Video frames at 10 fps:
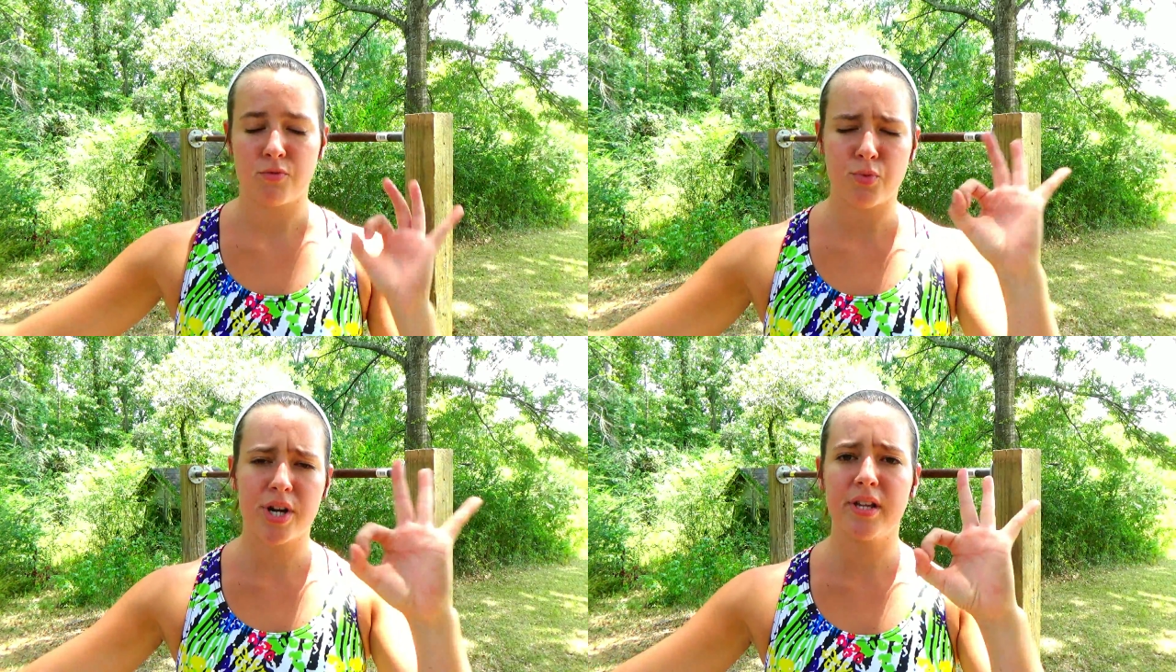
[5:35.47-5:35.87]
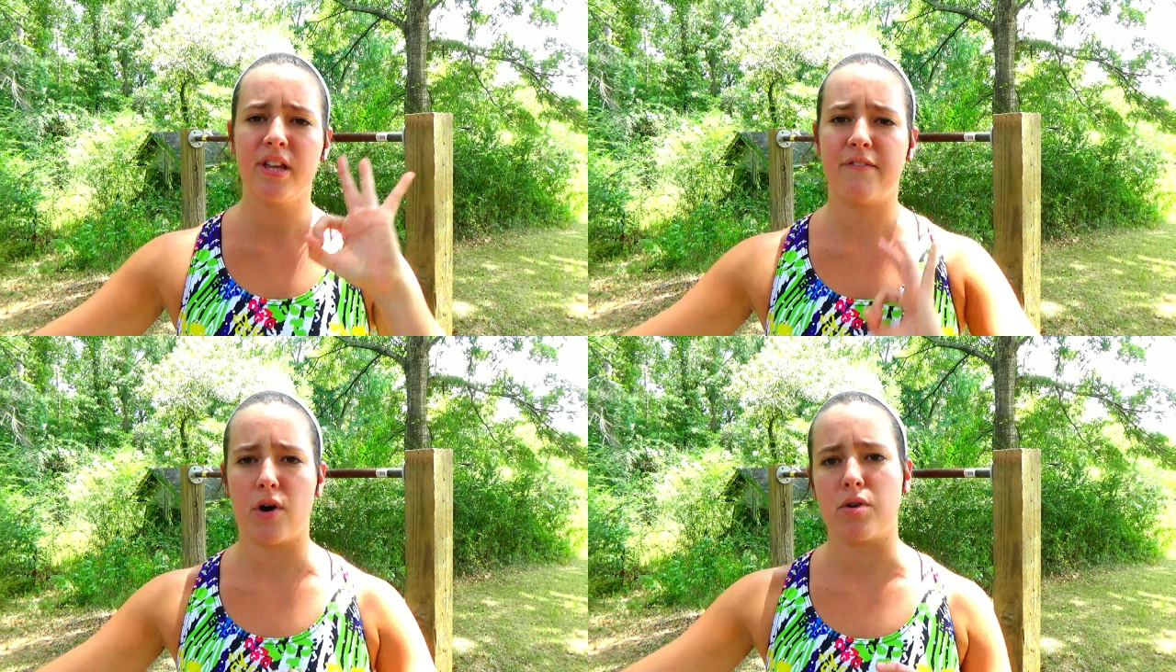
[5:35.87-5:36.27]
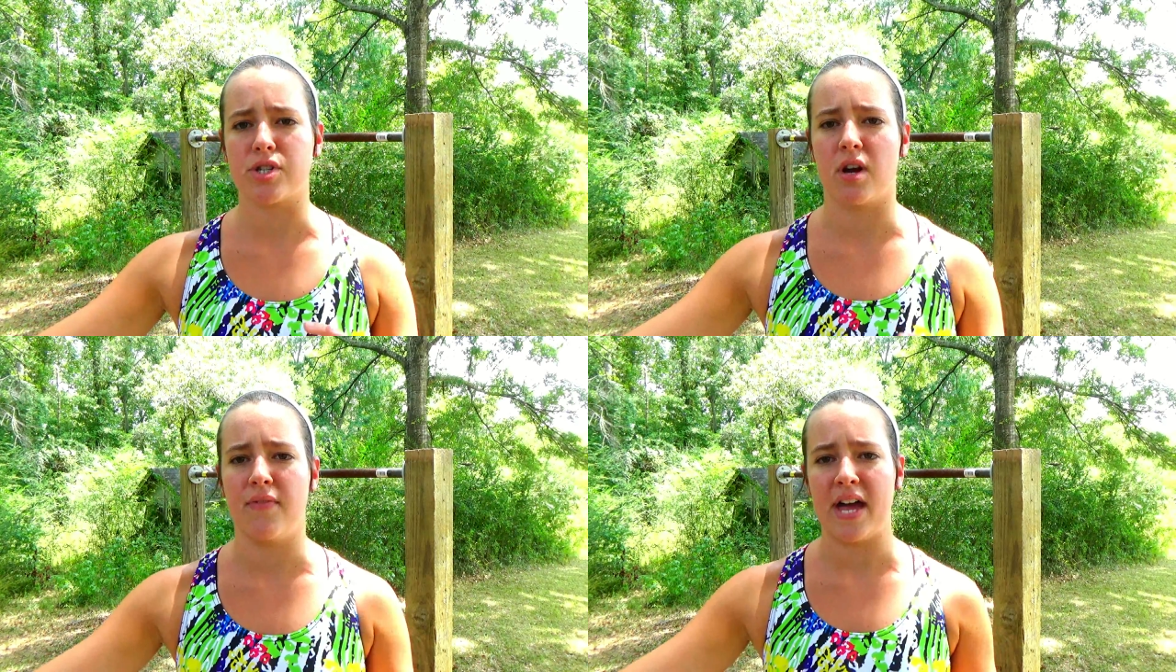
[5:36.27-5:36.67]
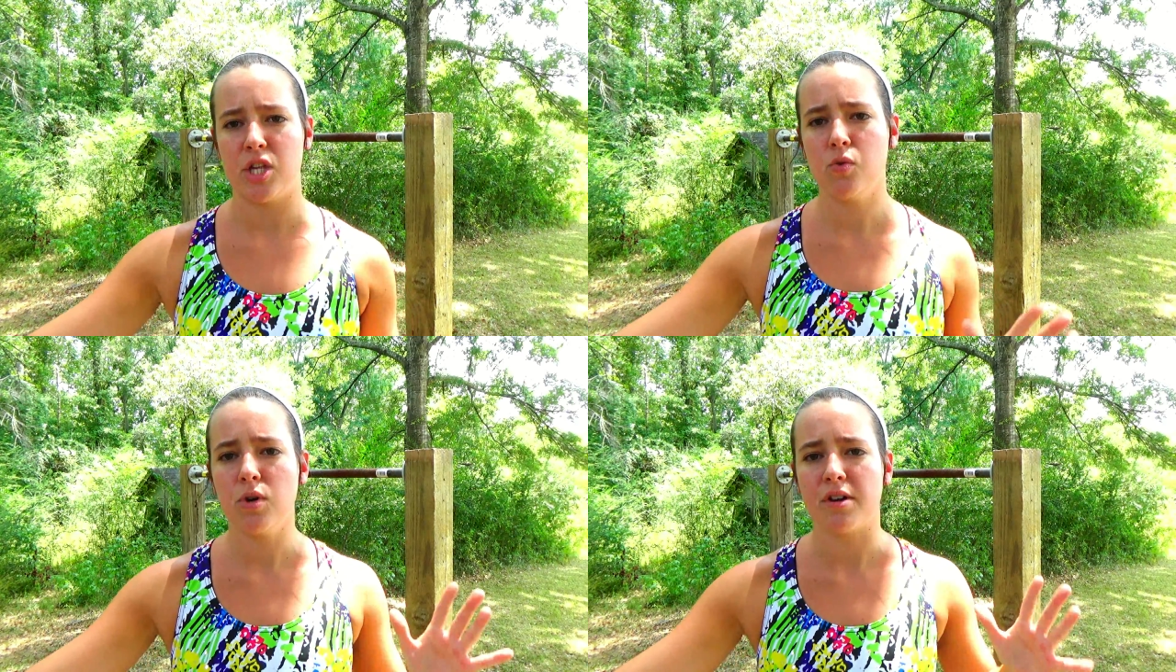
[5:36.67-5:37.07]
Really focus on that.
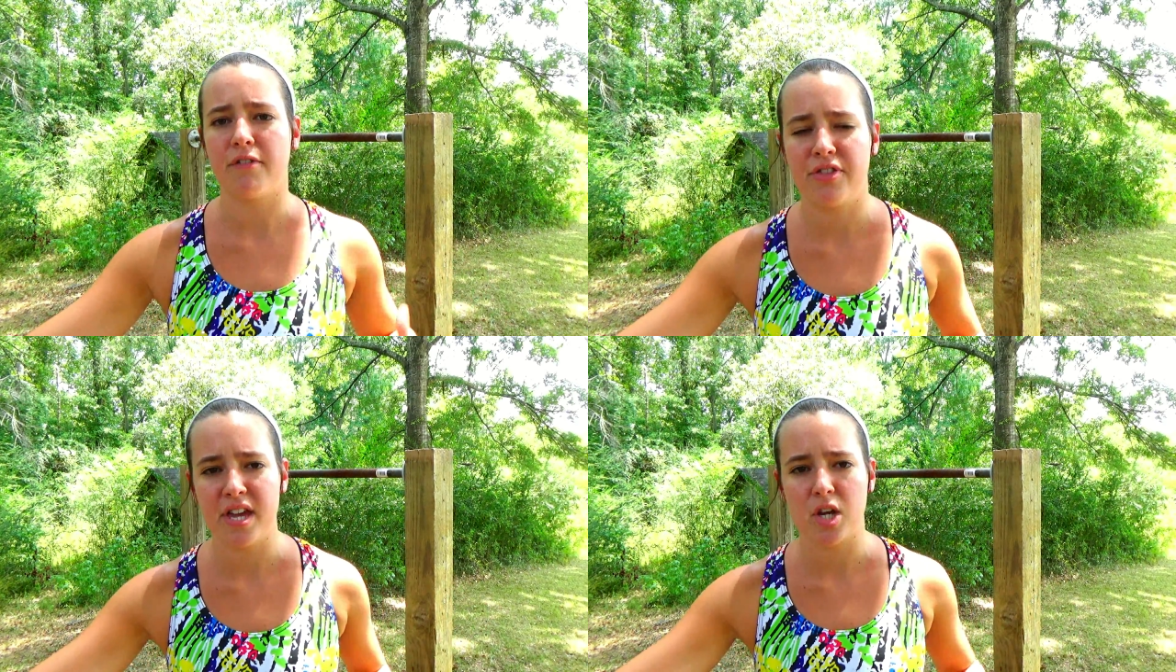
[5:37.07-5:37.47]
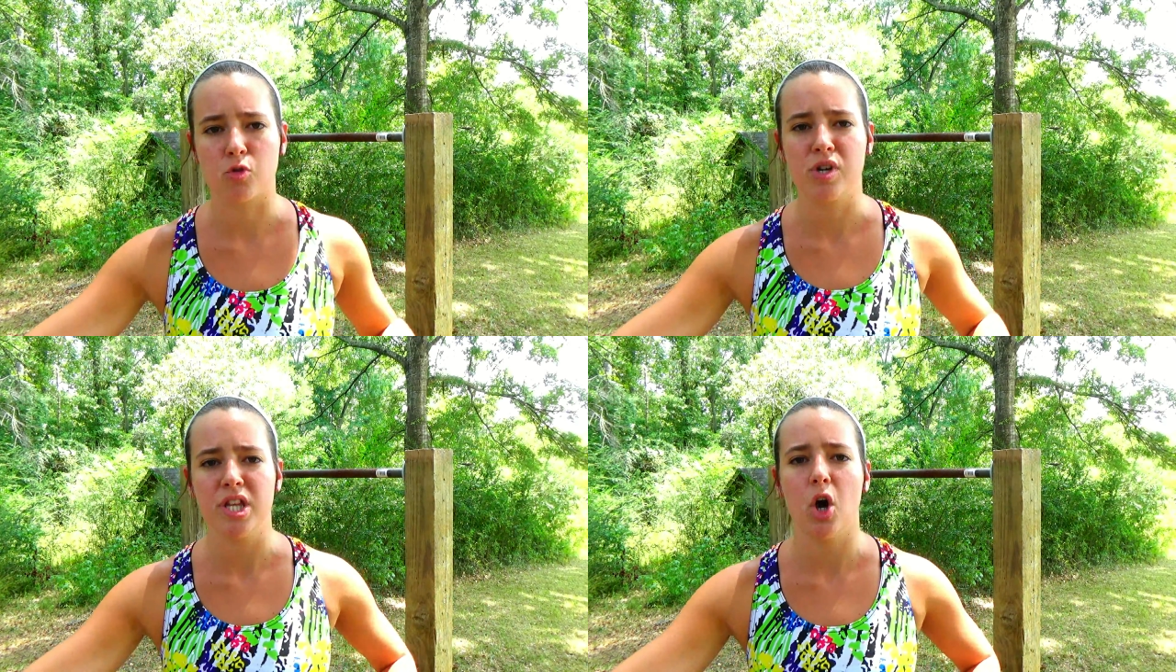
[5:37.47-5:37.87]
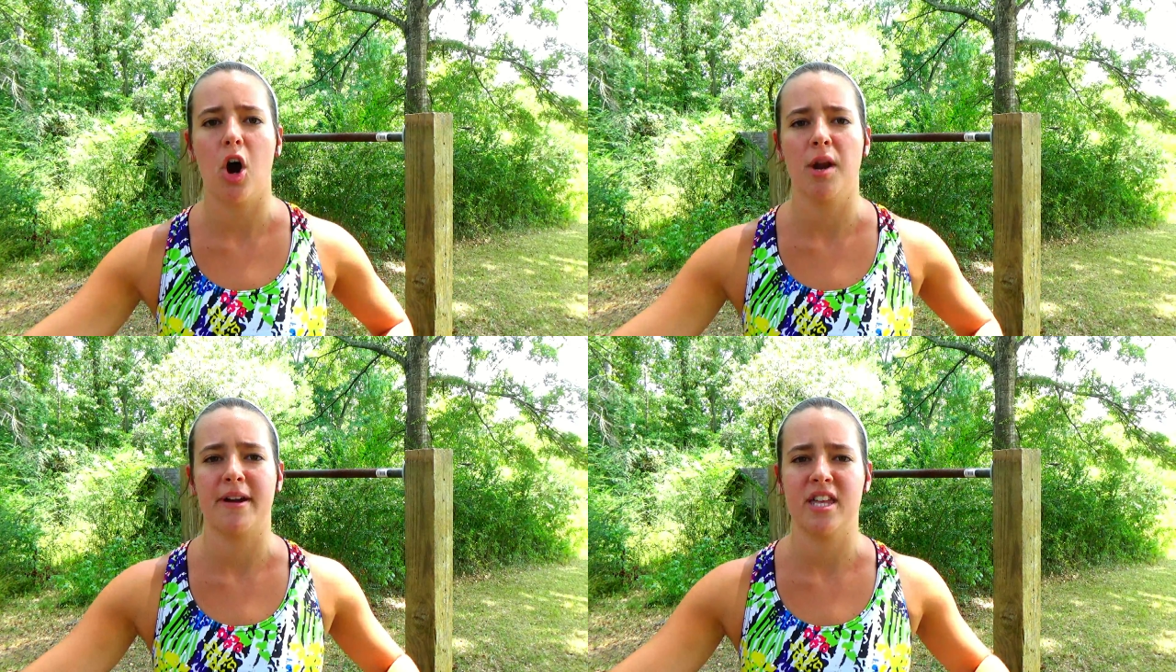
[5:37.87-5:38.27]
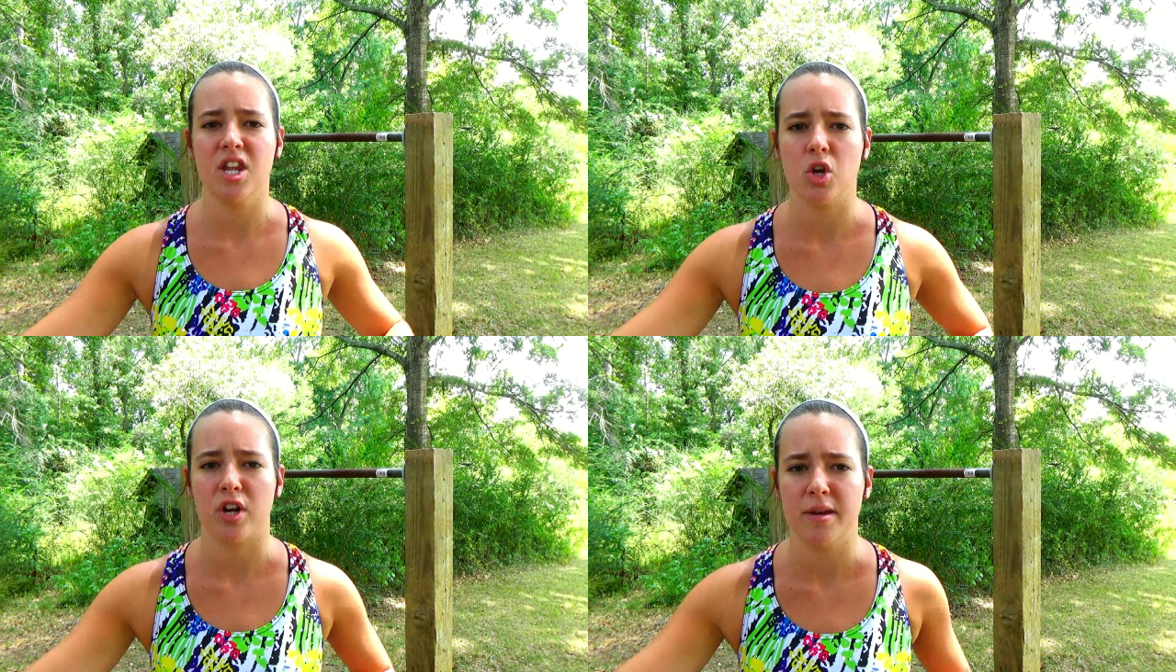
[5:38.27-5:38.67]
You want to think really hard about
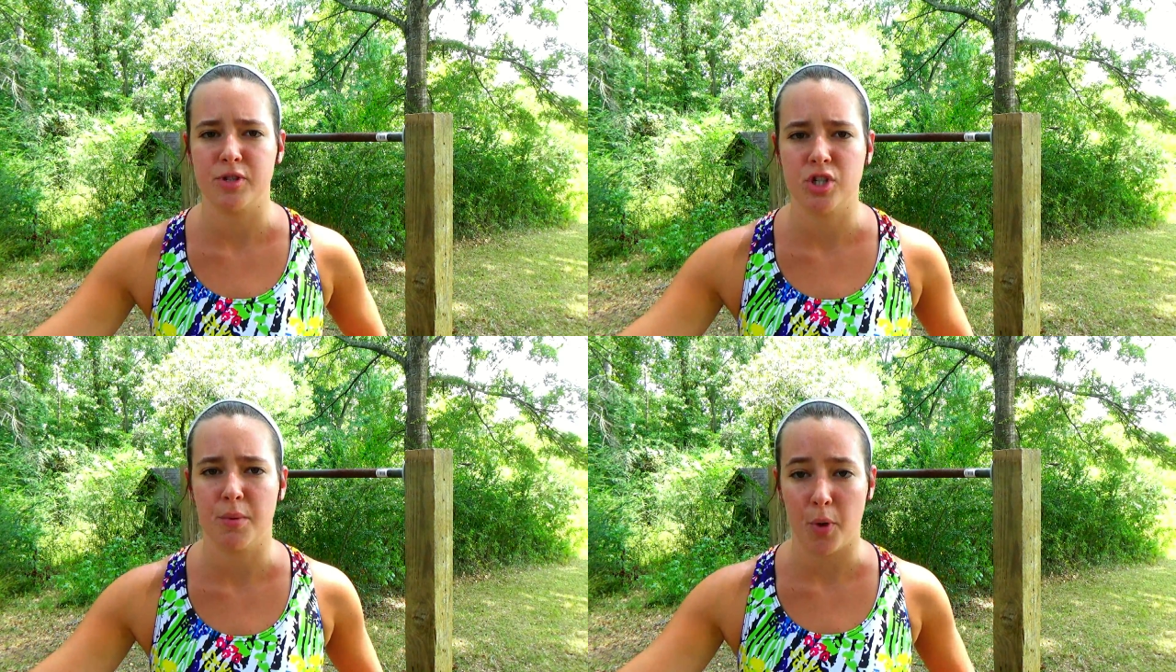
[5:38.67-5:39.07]
getting your hips to the